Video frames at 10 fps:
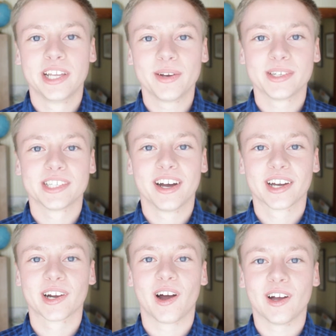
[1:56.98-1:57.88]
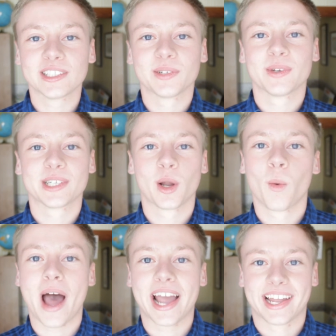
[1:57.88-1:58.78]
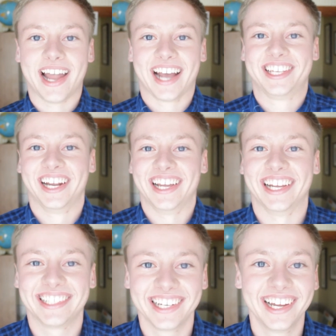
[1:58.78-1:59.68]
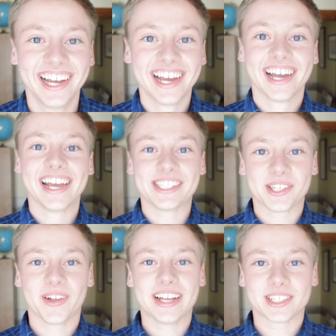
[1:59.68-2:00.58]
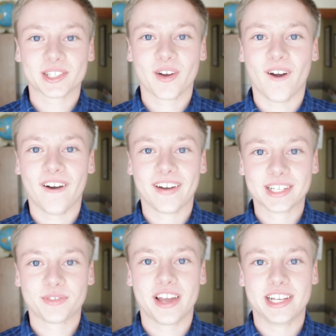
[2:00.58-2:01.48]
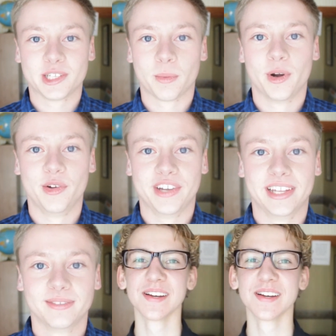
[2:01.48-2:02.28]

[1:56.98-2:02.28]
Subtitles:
he was younger, Austin was in a wagon accident. He still has a scar on his face to prove it.